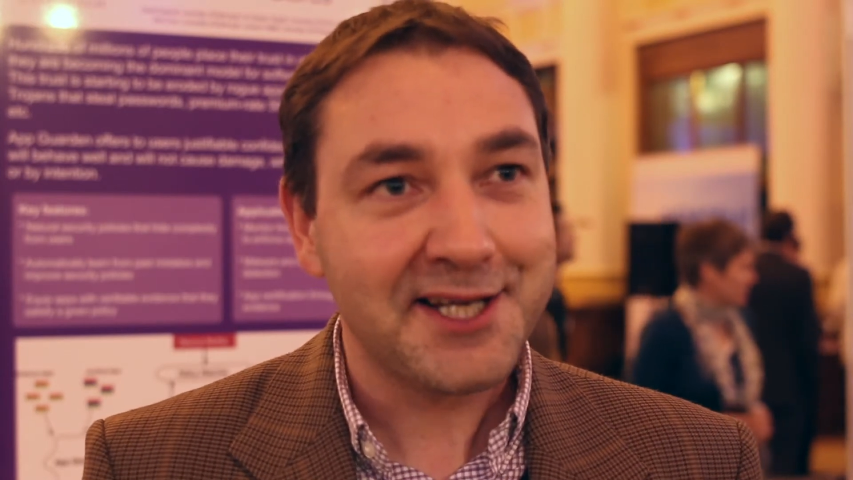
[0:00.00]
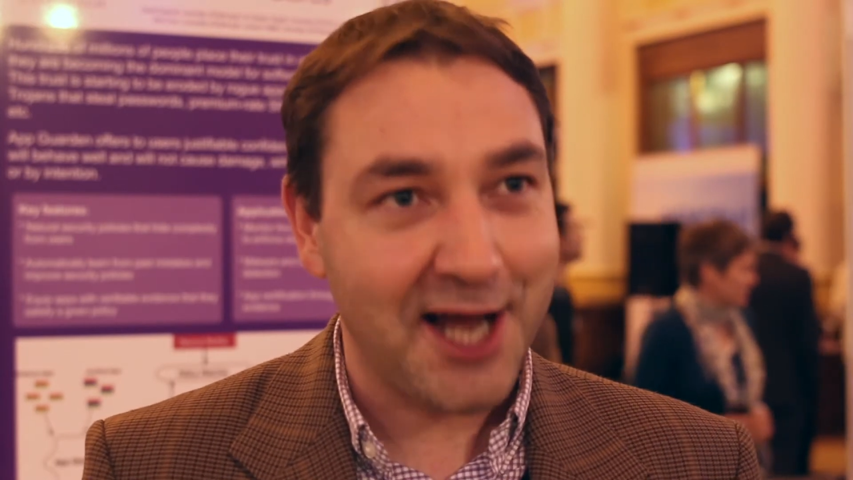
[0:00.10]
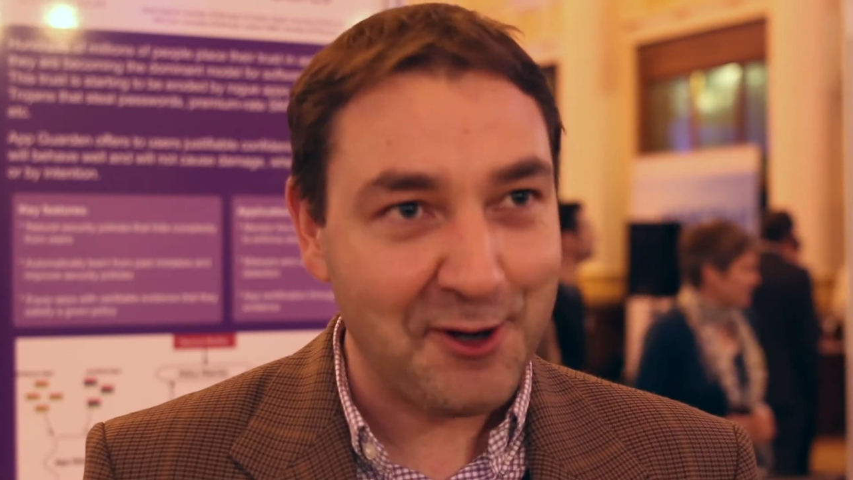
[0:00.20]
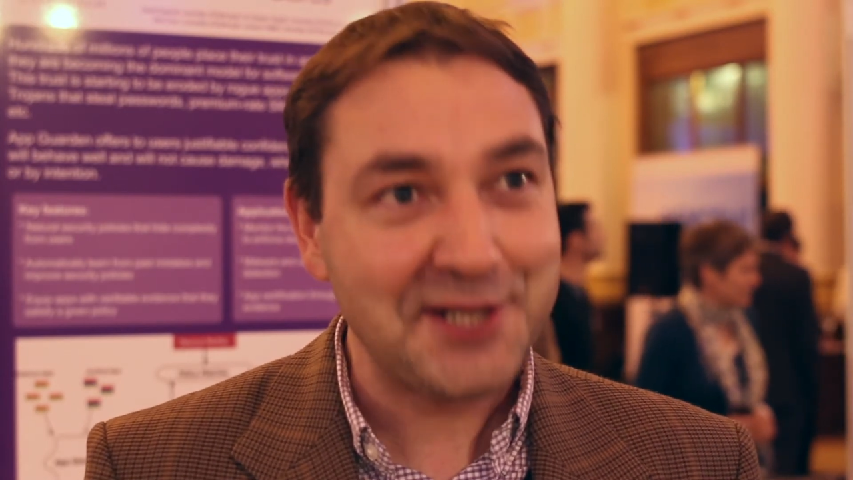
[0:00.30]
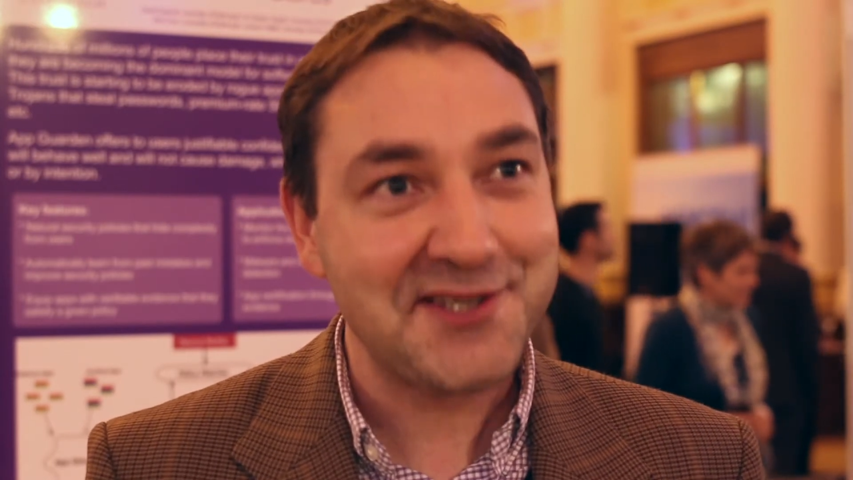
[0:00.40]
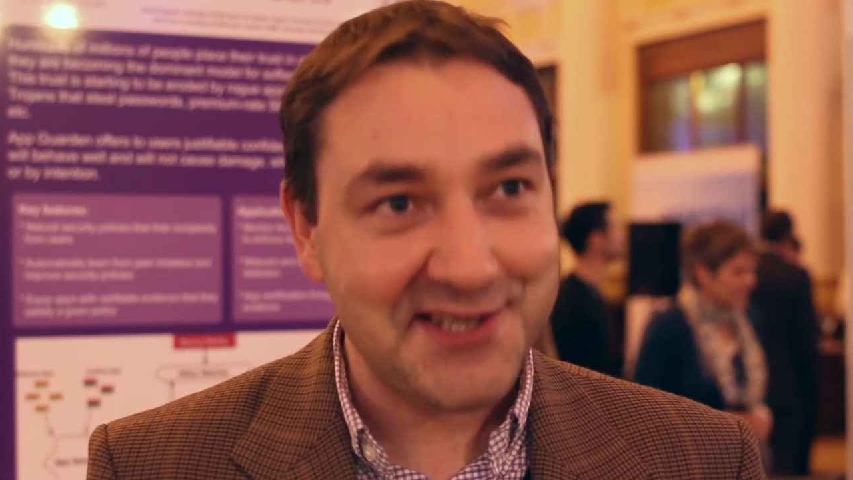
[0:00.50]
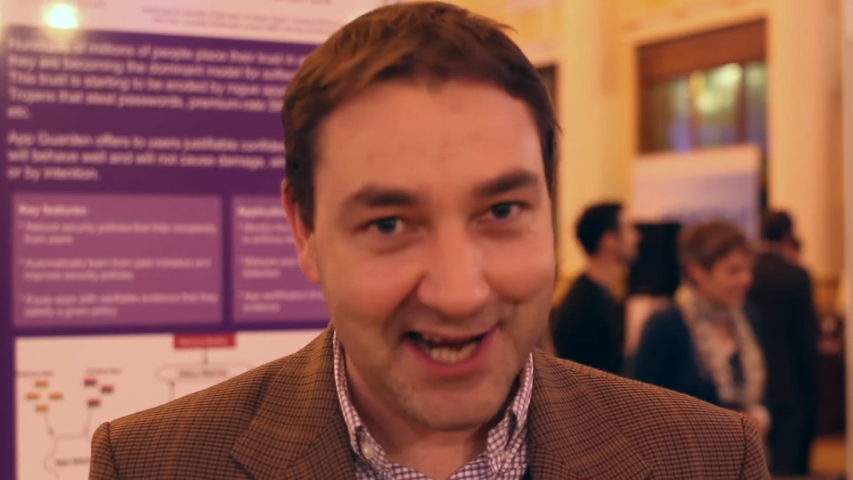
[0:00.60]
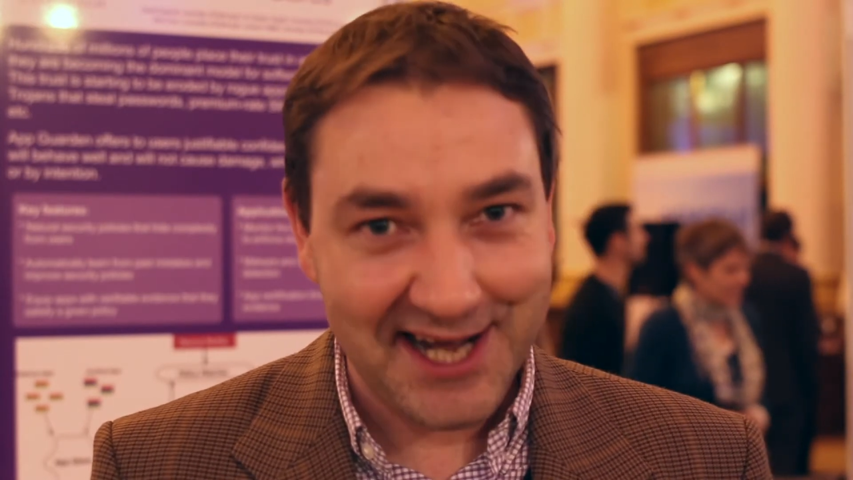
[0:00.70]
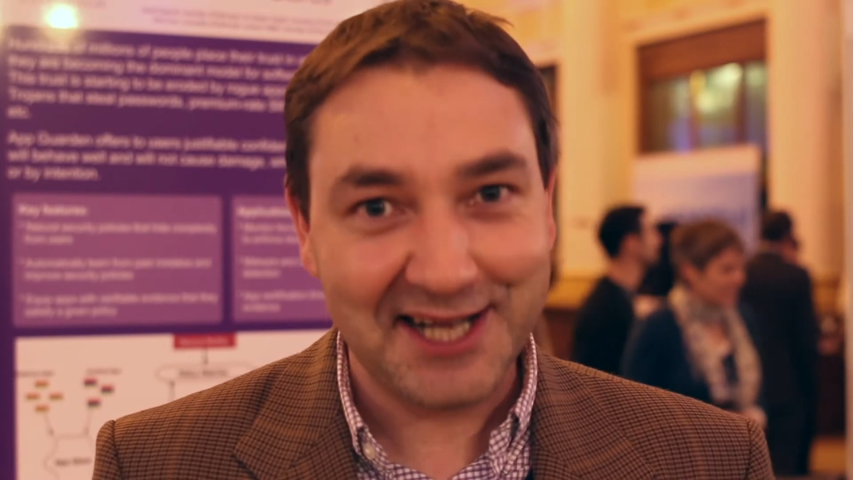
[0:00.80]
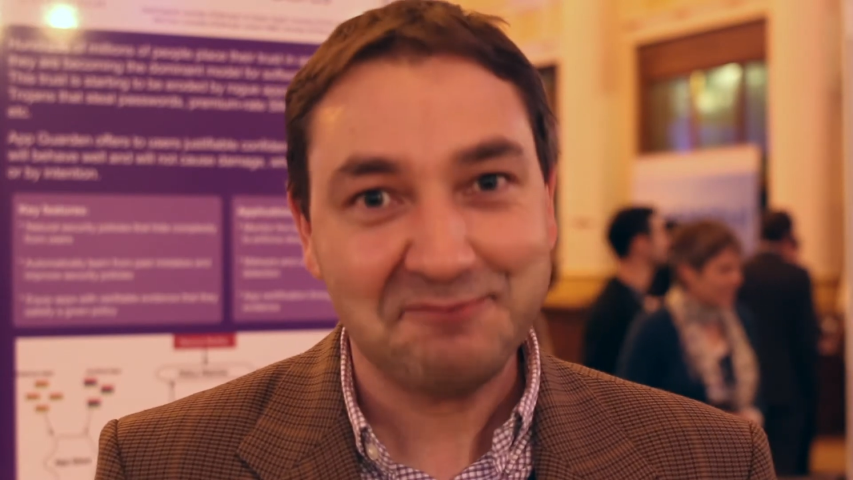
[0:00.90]
current,
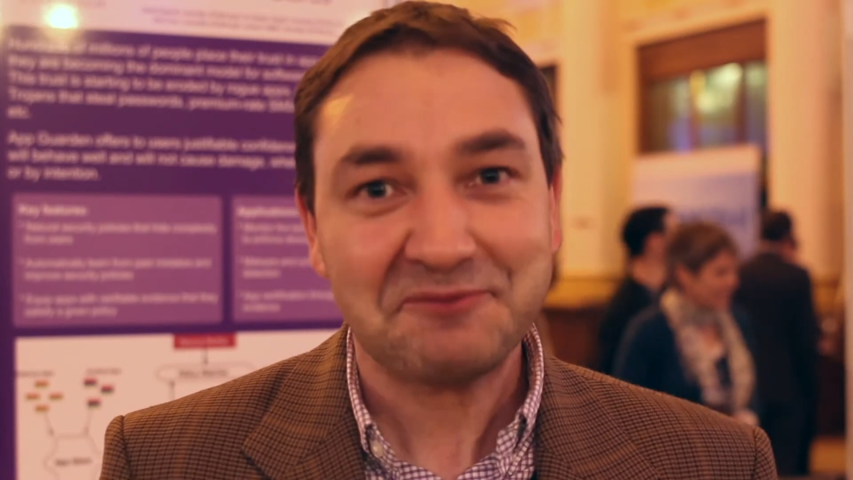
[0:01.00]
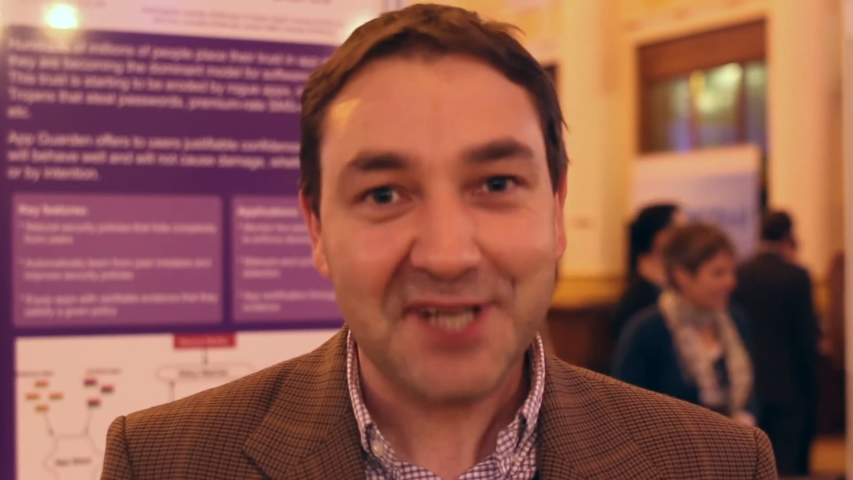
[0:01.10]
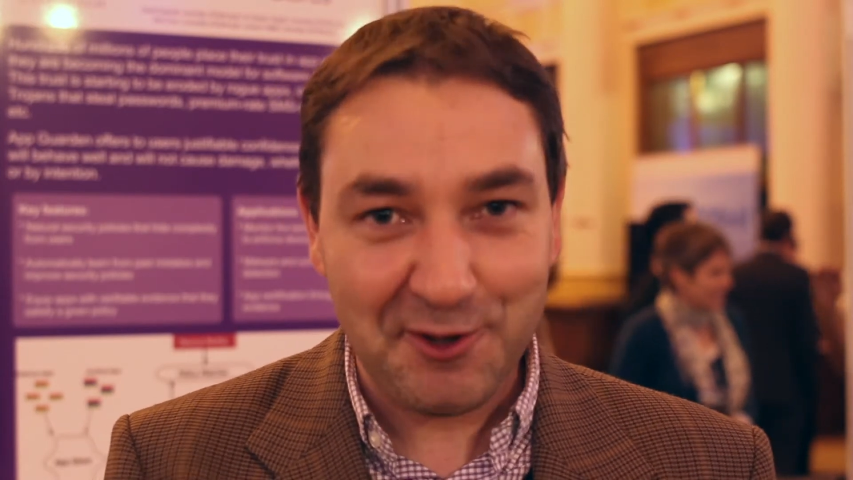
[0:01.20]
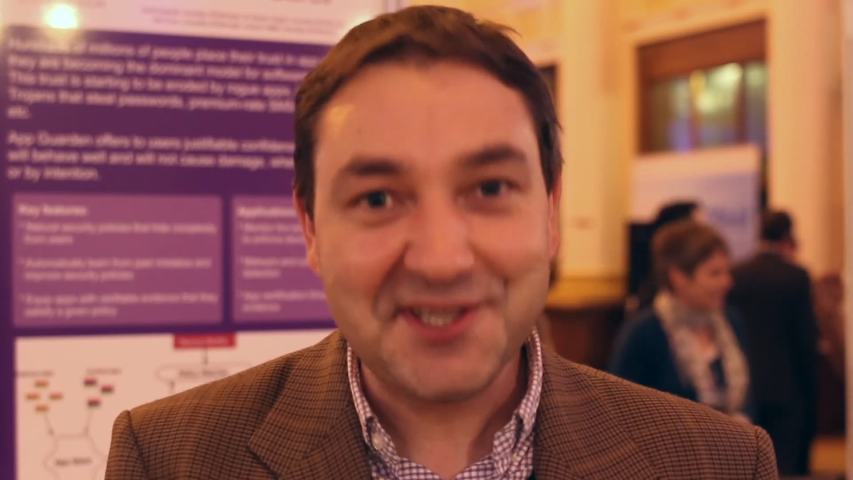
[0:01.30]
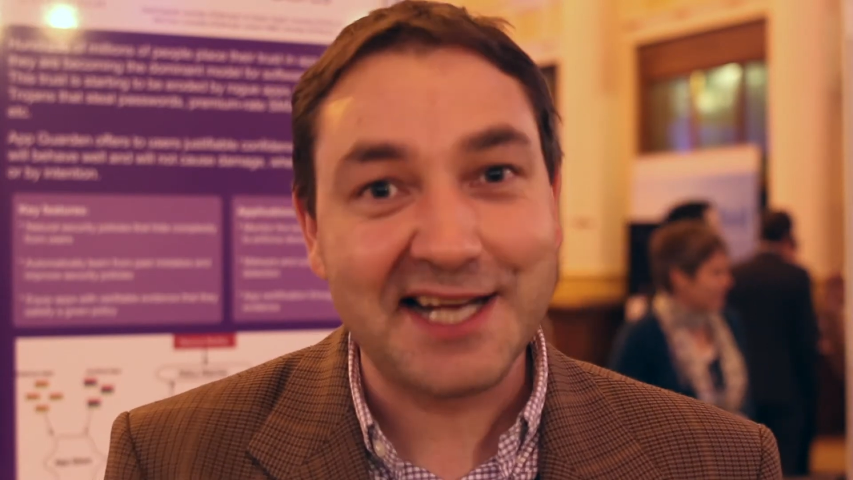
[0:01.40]
uh, current